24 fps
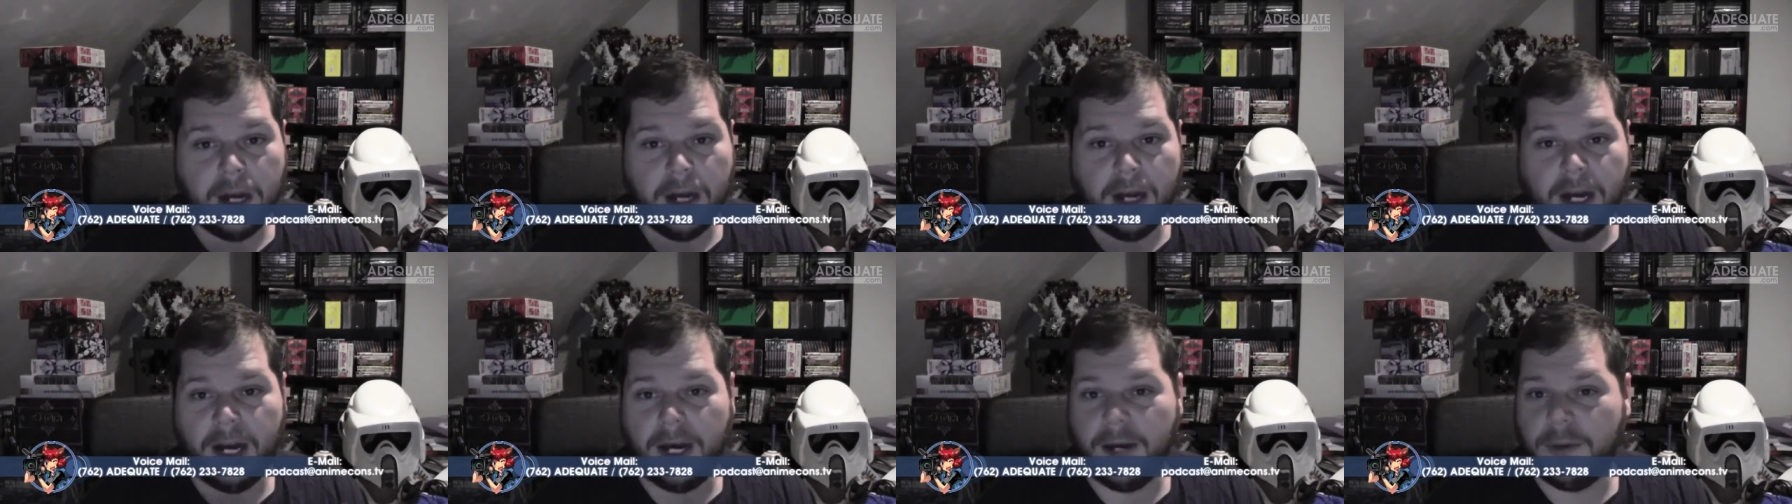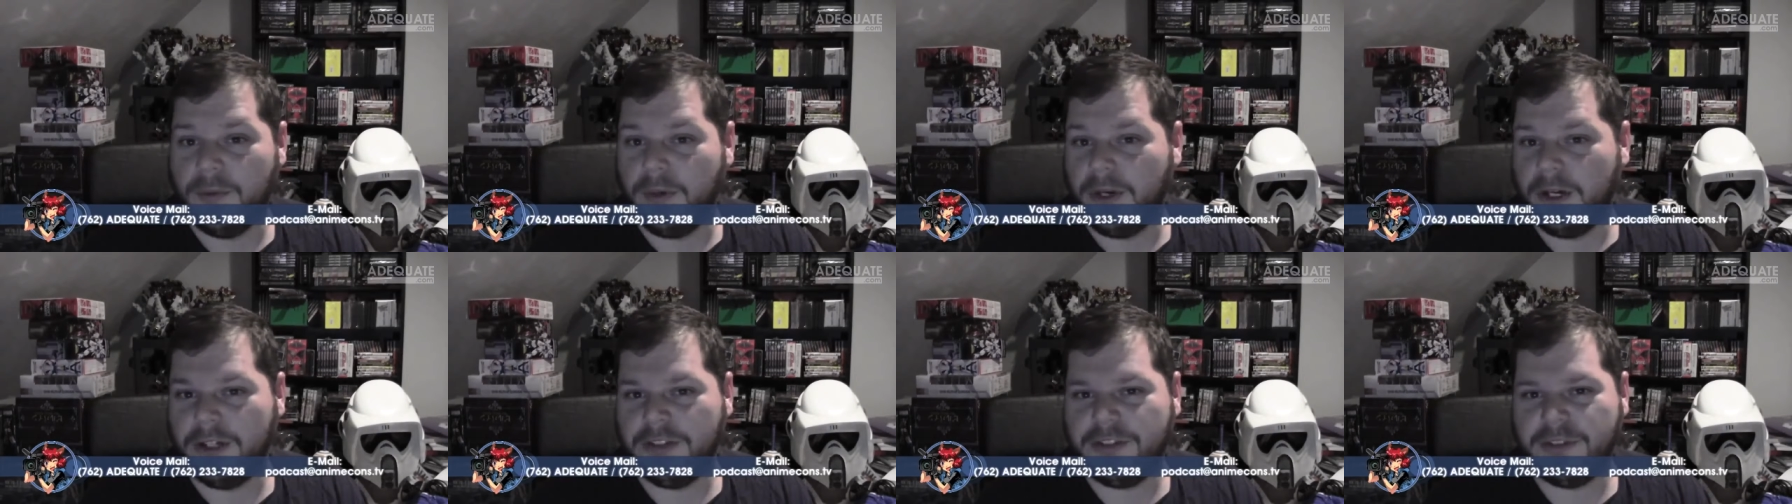
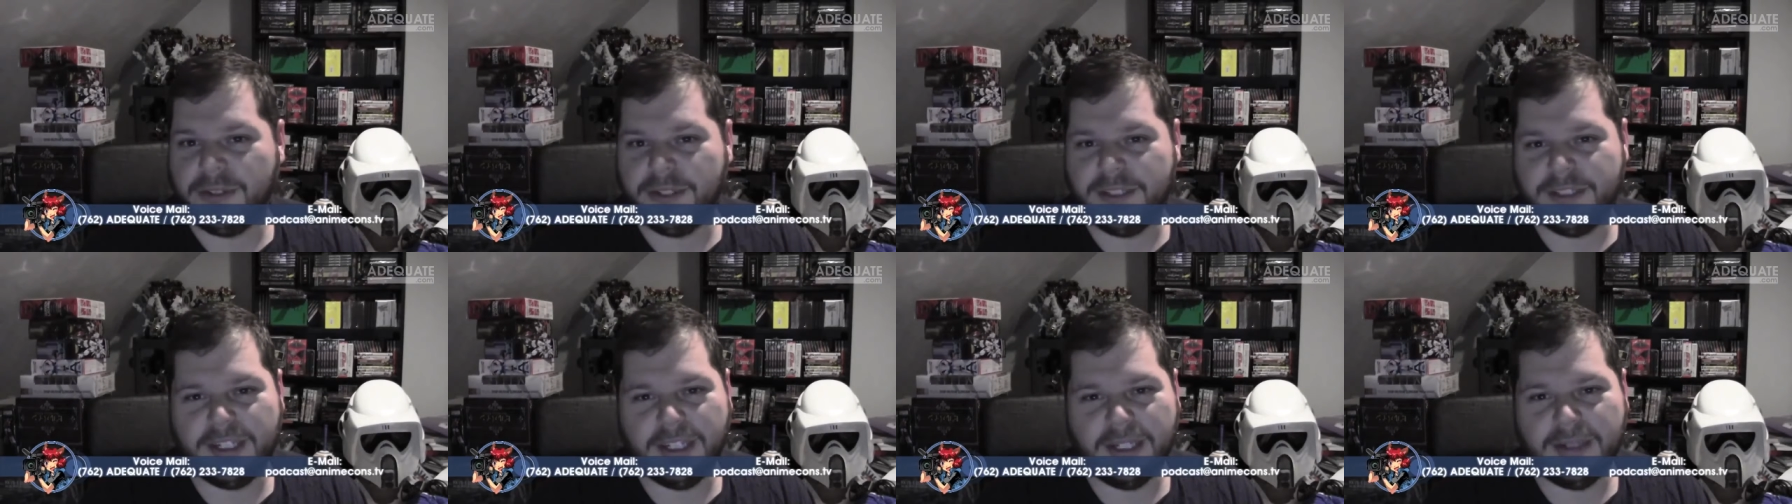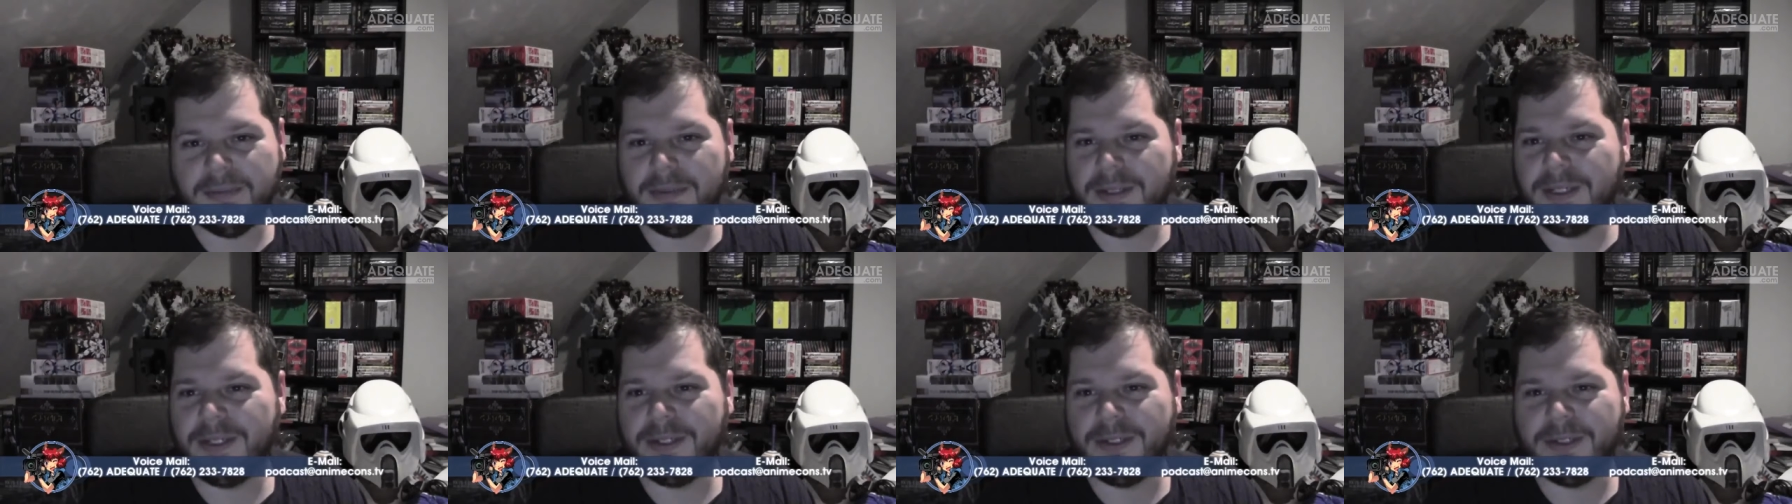We're also on
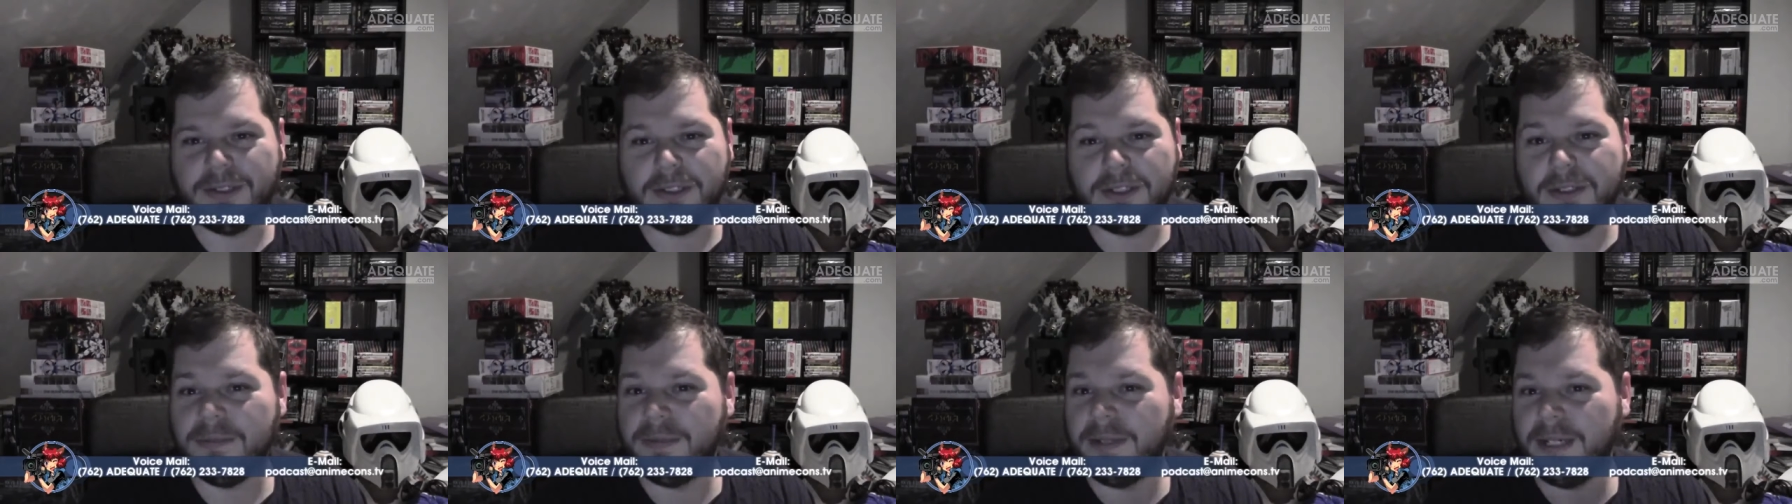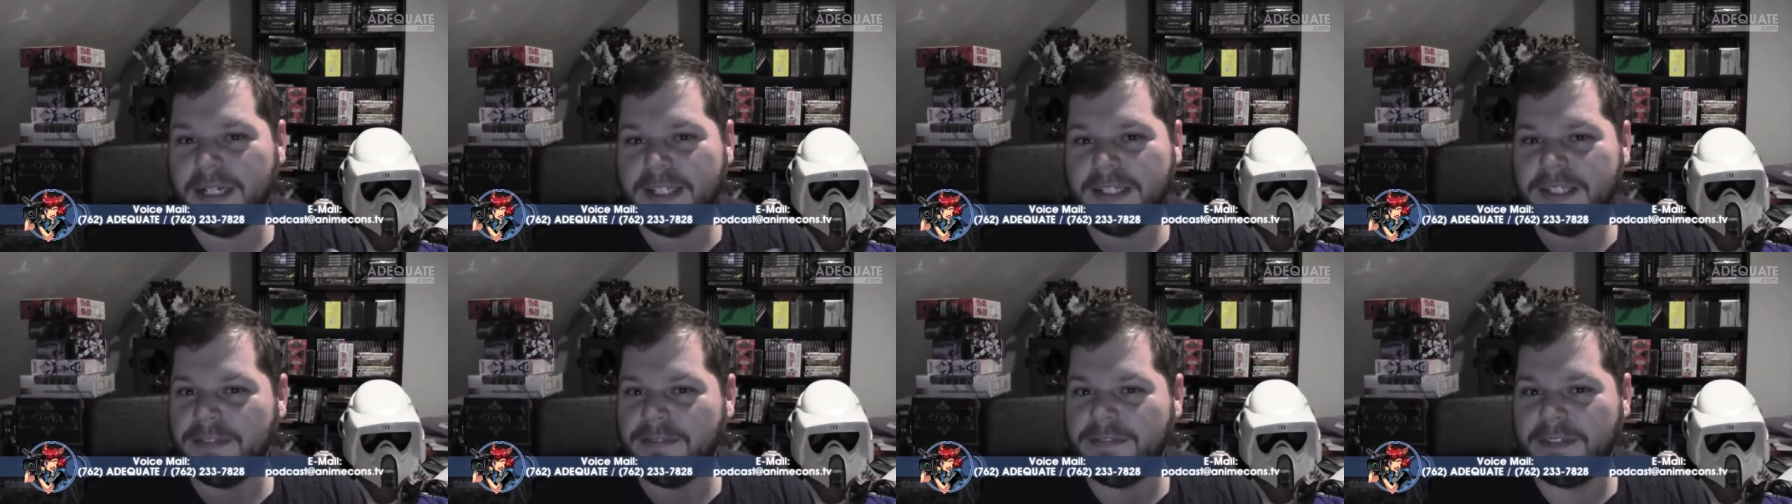Tumblr, Google+,
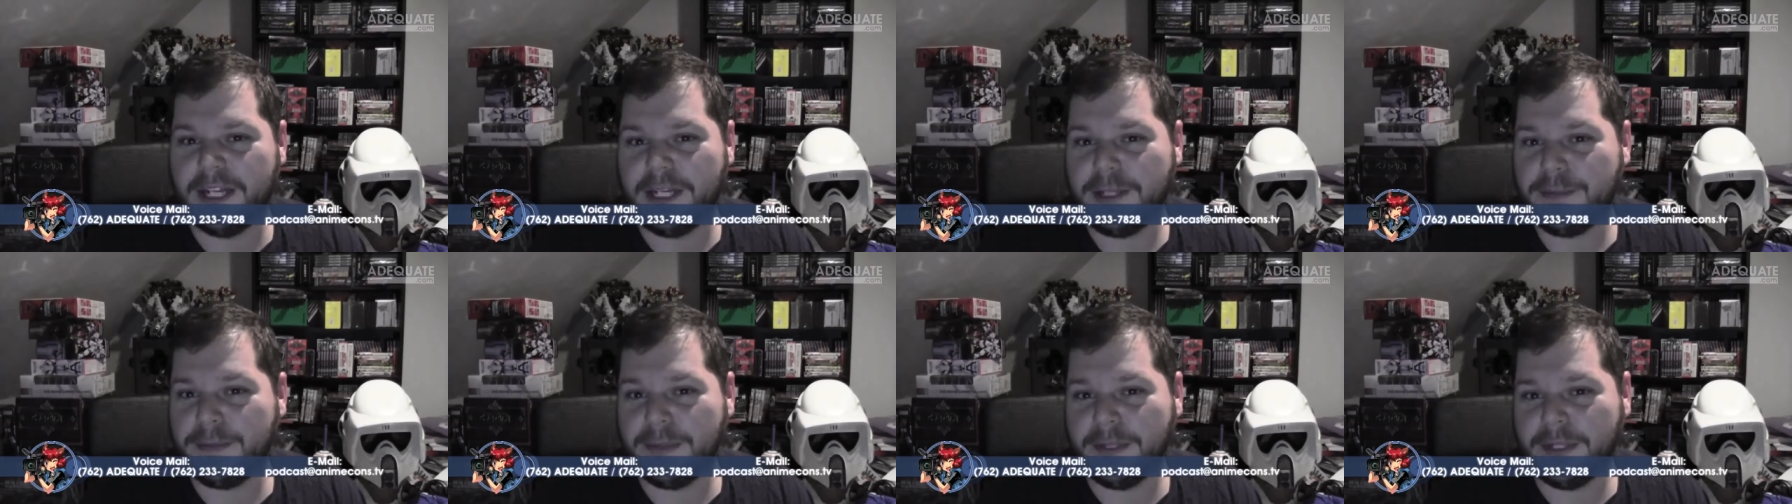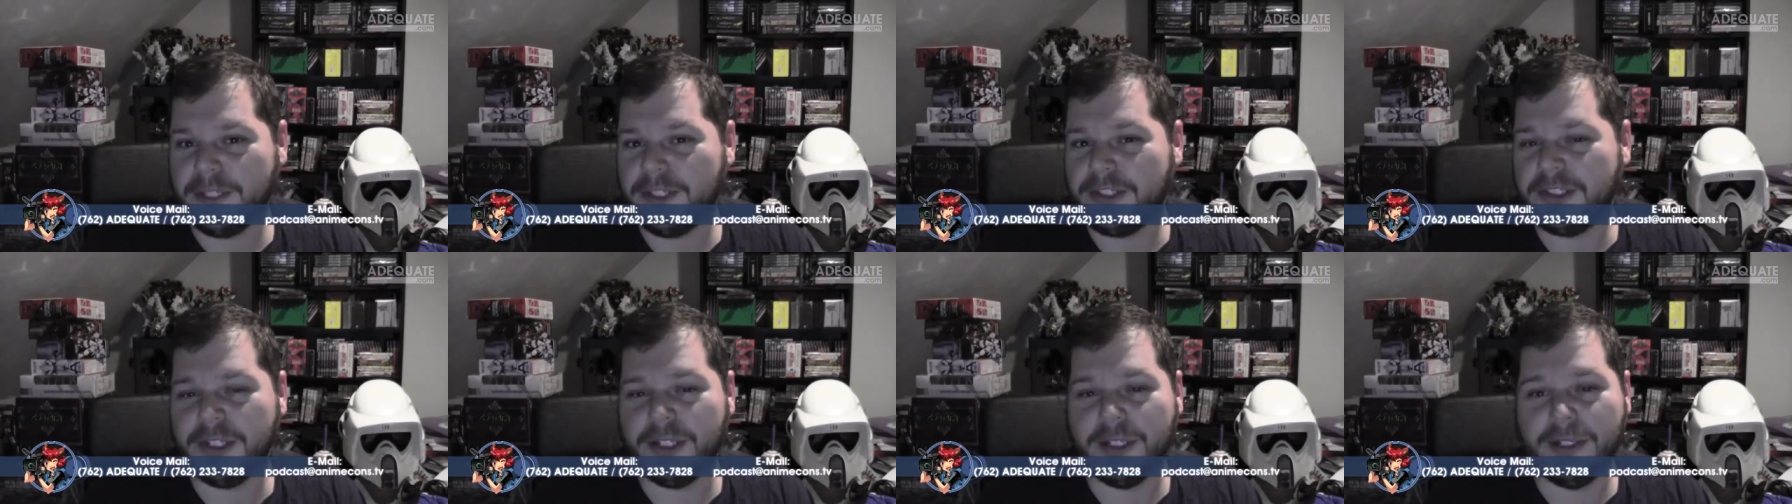and
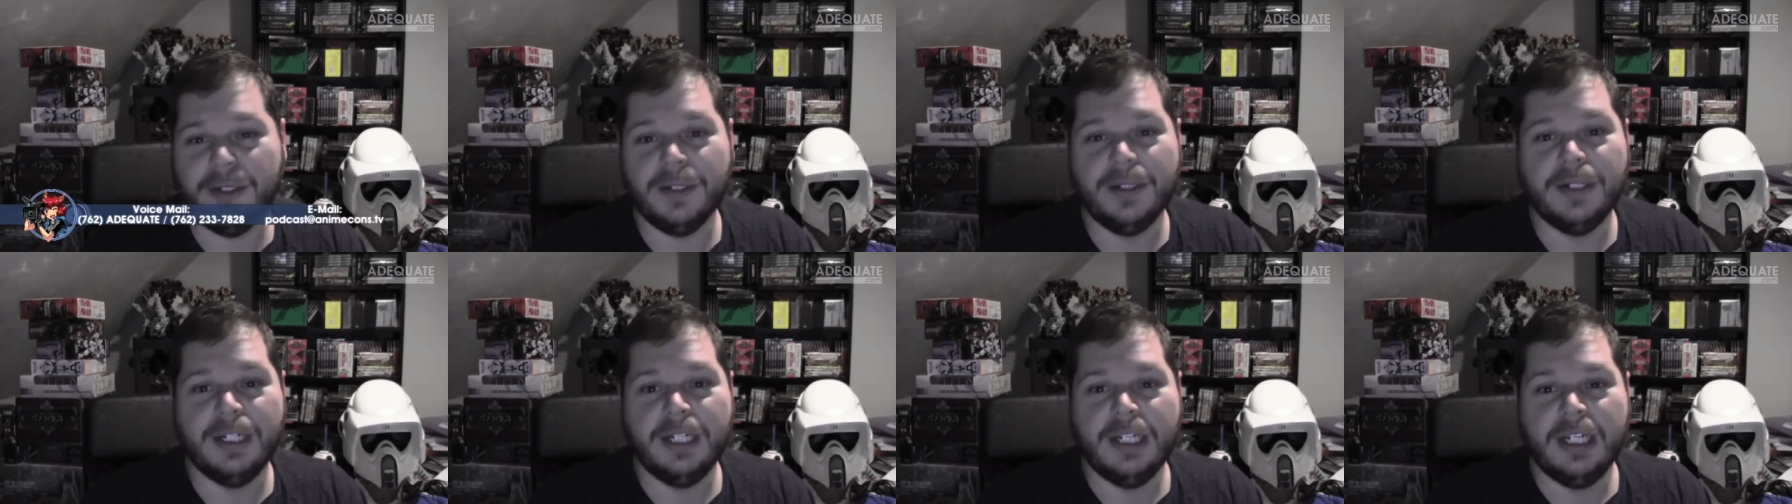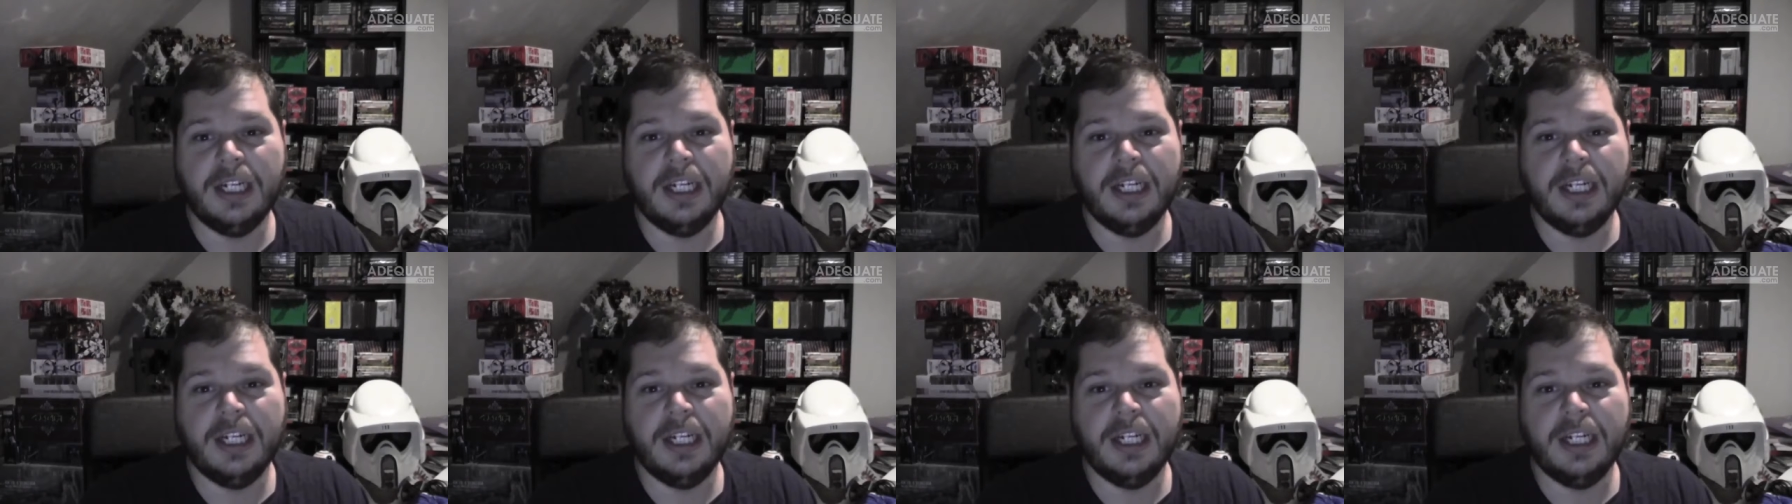Facebook, so